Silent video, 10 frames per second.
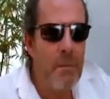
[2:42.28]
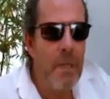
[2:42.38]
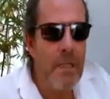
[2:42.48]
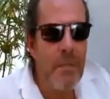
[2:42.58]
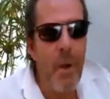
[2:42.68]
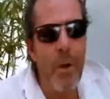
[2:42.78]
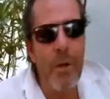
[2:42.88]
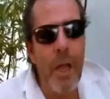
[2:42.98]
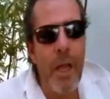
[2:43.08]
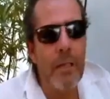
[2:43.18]
There's
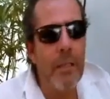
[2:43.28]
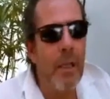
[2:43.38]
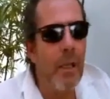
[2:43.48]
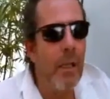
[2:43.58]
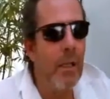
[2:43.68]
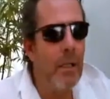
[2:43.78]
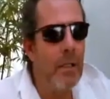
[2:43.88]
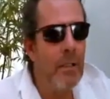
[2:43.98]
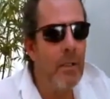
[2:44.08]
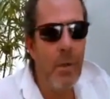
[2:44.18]
smoke, and
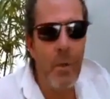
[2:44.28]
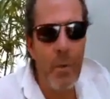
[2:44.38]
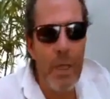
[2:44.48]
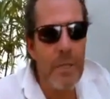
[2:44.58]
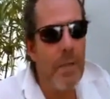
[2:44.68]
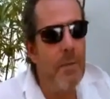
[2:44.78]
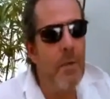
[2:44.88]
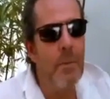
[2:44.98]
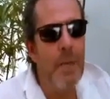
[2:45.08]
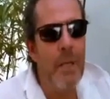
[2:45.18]
not all these
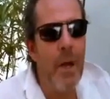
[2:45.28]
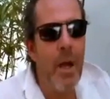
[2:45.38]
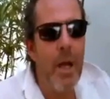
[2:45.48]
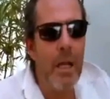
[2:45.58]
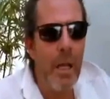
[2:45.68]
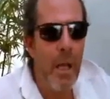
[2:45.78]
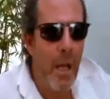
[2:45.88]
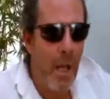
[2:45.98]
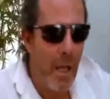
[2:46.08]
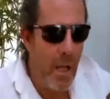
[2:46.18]
people can be lying.
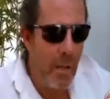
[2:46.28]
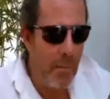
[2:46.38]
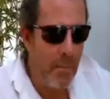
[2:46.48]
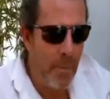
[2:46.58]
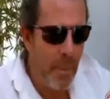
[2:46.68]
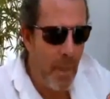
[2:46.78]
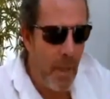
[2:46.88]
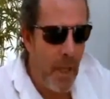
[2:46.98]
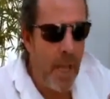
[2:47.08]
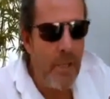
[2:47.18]

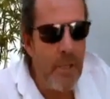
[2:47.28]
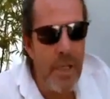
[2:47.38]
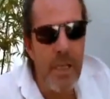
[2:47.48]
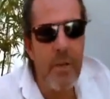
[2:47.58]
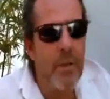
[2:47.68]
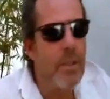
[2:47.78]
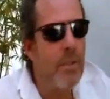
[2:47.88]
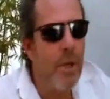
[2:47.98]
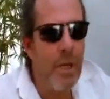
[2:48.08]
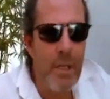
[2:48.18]
And you see it on the
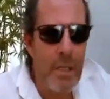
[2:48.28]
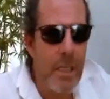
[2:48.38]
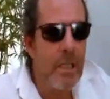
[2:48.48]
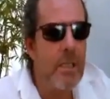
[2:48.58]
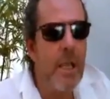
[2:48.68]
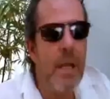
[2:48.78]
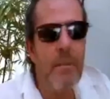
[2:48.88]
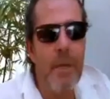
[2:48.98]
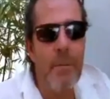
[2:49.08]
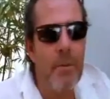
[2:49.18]
street. You see the
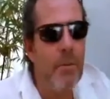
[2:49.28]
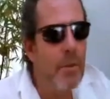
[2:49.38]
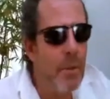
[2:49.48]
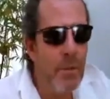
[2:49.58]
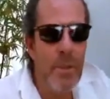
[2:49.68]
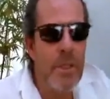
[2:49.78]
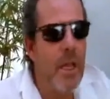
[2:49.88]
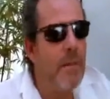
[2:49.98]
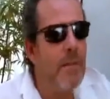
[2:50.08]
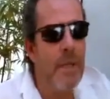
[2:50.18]
same people doing the
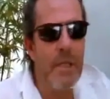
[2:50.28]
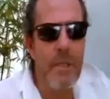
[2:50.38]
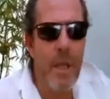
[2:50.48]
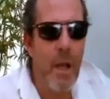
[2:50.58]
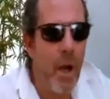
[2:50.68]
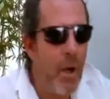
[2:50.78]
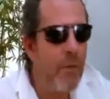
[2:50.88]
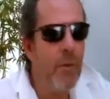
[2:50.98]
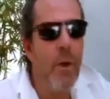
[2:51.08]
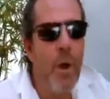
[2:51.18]
same things
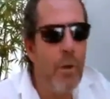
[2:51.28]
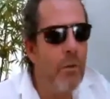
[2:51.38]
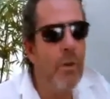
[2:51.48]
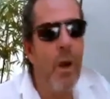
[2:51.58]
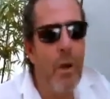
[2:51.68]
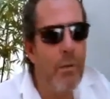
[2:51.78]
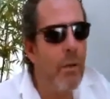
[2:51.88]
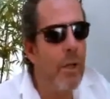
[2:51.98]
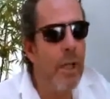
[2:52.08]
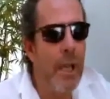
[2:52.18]
over and over and
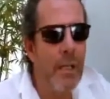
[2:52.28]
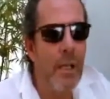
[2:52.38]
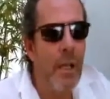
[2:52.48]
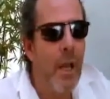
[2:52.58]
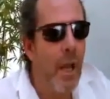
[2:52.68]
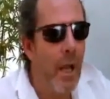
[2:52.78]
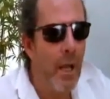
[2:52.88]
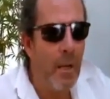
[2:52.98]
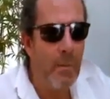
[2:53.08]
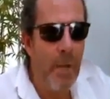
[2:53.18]
over again.
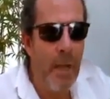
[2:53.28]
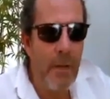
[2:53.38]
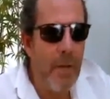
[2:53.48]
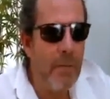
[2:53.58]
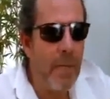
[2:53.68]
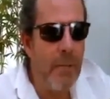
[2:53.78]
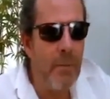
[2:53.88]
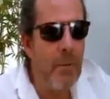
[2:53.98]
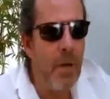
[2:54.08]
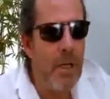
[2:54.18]
And I've had
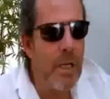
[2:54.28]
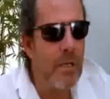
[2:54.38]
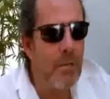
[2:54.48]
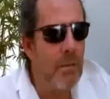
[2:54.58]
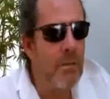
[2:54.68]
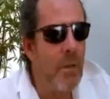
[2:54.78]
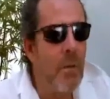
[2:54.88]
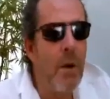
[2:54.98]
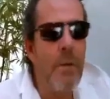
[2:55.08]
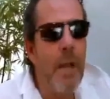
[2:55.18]
people write down,
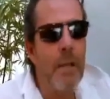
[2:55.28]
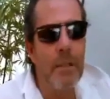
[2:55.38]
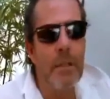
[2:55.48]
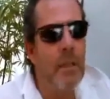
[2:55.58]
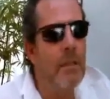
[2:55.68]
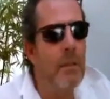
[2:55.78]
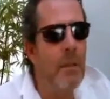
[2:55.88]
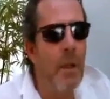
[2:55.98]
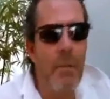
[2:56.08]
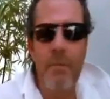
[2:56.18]
"Don't worry about it," and
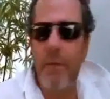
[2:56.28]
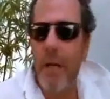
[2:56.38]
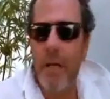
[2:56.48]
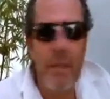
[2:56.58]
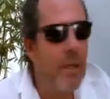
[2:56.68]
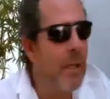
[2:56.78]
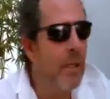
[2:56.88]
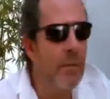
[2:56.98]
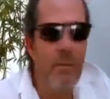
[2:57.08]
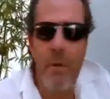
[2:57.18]
I'm freaking
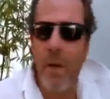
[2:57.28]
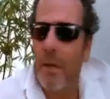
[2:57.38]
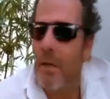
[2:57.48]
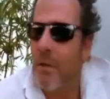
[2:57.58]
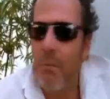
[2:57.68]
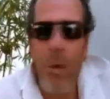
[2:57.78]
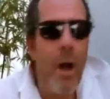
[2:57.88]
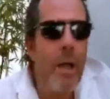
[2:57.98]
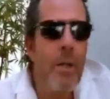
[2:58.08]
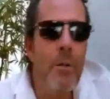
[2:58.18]
thinking, why
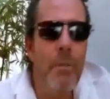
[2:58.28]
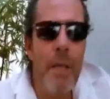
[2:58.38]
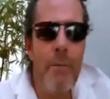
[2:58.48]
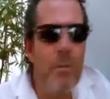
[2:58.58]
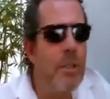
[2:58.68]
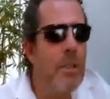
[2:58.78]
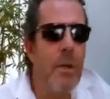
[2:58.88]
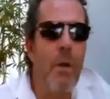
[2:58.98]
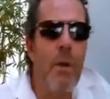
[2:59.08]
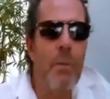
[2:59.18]
are you people just
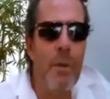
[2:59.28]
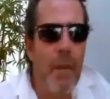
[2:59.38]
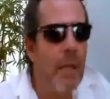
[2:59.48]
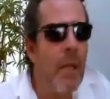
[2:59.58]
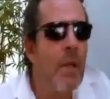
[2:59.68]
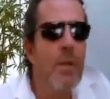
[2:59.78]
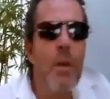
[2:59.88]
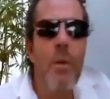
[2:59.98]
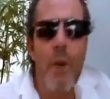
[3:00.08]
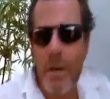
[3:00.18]
so open about it?
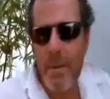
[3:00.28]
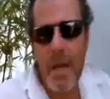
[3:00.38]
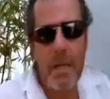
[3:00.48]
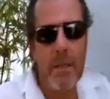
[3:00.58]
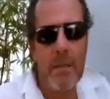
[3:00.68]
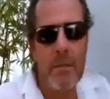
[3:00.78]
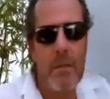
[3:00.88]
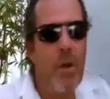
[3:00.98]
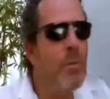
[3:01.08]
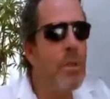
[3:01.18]
Don't about it.
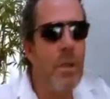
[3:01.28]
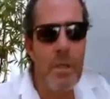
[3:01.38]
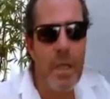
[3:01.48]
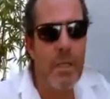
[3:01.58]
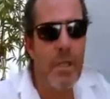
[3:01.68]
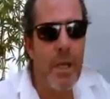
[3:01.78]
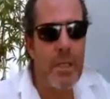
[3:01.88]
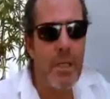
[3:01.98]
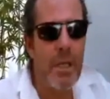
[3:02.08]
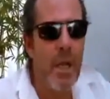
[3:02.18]
Cops don't touch
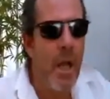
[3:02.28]
us.